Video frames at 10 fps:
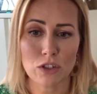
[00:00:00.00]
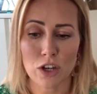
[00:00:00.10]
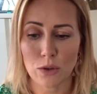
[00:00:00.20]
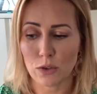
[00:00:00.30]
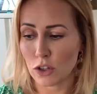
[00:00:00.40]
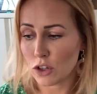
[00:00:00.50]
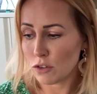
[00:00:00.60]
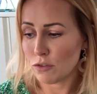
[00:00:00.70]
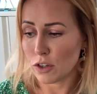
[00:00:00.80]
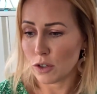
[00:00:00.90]
So the
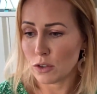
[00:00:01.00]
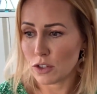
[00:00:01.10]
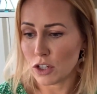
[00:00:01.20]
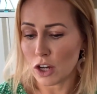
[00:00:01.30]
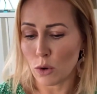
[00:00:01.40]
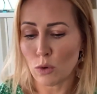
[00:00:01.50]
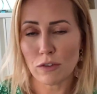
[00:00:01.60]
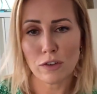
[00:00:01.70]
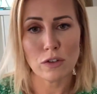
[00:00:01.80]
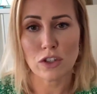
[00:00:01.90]
good foods, you know, all
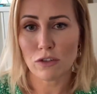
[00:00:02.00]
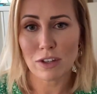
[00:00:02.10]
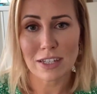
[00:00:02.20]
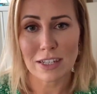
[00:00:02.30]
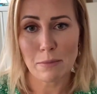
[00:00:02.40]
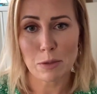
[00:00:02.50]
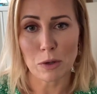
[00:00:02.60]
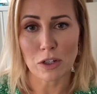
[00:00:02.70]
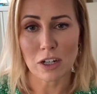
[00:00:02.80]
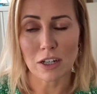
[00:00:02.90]
the foods that are in the steps
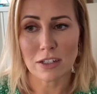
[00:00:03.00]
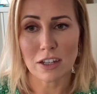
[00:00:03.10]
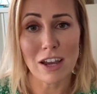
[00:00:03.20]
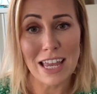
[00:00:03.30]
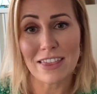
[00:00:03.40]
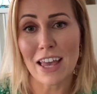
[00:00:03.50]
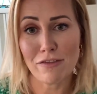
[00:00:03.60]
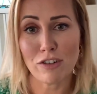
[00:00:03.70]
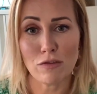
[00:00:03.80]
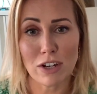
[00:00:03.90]
booklets are in there
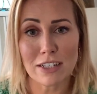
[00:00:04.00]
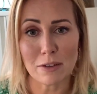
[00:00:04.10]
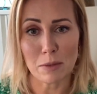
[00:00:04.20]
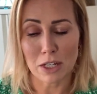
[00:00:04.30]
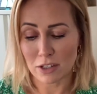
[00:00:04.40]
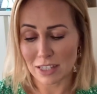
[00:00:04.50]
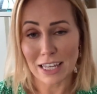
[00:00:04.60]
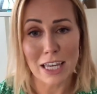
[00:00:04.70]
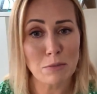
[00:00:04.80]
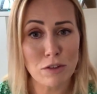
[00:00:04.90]
for a reason, because they
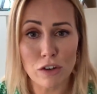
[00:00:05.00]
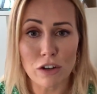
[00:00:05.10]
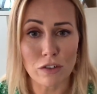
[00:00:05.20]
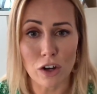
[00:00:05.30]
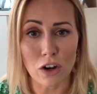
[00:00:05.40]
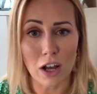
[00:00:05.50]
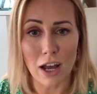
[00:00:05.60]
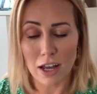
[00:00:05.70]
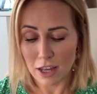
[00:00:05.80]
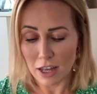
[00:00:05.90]
keep you fuller for
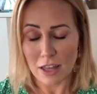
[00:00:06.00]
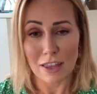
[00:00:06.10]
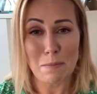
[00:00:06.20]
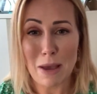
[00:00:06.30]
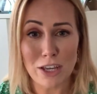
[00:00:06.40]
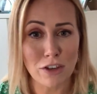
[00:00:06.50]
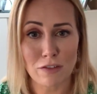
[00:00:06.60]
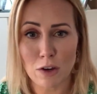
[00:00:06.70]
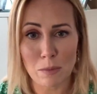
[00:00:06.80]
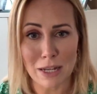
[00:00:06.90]
longer, they make you
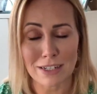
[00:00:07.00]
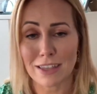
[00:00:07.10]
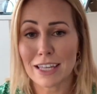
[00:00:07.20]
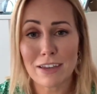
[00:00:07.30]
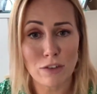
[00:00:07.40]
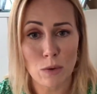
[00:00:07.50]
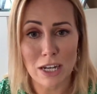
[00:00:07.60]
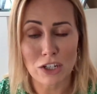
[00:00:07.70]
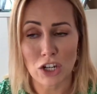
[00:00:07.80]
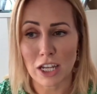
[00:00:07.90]
feel better, they give you
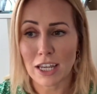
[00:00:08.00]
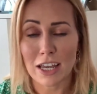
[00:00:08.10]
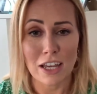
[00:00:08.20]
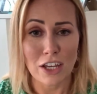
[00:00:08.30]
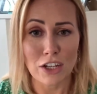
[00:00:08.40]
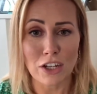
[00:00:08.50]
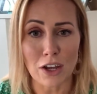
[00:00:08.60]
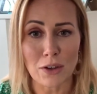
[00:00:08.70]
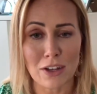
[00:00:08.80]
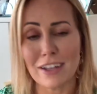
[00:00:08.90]
energy, you
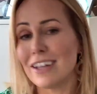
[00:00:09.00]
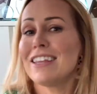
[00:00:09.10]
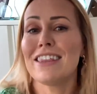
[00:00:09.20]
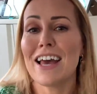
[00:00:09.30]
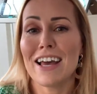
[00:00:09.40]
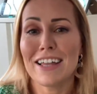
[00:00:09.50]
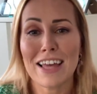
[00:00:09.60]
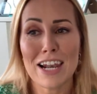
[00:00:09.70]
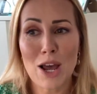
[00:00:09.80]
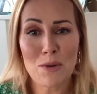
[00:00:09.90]
know,
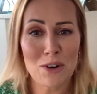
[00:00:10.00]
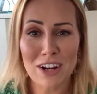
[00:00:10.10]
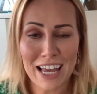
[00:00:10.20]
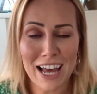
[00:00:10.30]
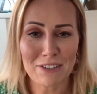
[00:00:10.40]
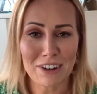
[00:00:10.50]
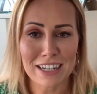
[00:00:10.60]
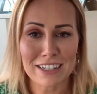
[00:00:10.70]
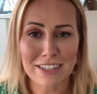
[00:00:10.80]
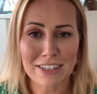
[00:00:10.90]
they're lower in
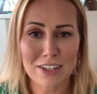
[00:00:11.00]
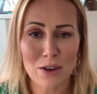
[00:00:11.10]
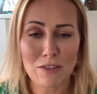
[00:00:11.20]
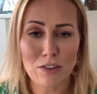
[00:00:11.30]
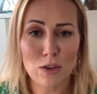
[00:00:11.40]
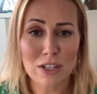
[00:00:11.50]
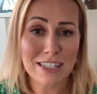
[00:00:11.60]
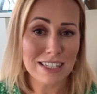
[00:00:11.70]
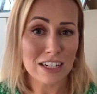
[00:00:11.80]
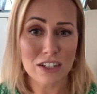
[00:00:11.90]
calories. So if you can
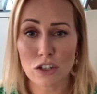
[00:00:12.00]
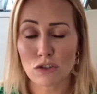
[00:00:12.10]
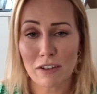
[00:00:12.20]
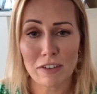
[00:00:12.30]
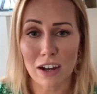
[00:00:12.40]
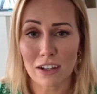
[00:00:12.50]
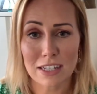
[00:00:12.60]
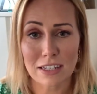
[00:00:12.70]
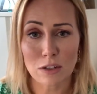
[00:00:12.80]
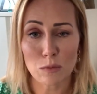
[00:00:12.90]
stick to the traffic light
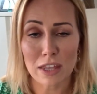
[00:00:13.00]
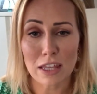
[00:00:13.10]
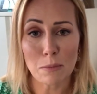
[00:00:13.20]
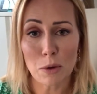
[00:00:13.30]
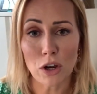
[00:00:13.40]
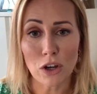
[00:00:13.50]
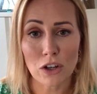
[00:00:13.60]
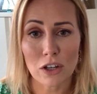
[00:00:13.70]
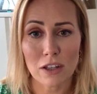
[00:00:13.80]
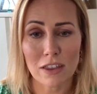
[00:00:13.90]
system within the
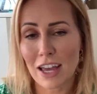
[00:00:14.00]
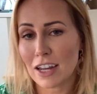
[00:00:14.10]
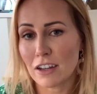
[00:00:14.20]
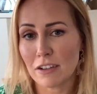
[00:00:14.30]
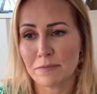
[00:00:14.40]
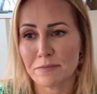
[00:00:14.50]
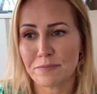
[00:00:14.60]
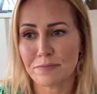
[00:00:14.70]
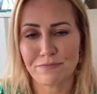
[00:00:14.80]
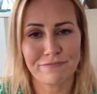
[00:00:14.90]
book, then
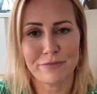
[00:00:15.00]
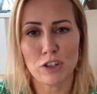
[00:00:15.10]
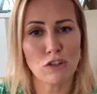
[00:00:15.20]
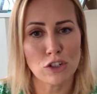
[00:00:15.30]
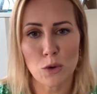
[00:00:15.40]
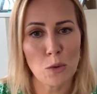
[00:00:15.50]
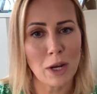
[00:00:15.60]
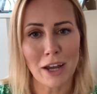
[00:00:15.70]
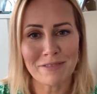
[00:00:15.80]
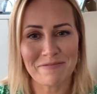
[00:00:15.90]
you're onto a
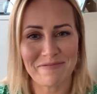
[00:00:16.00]
winner.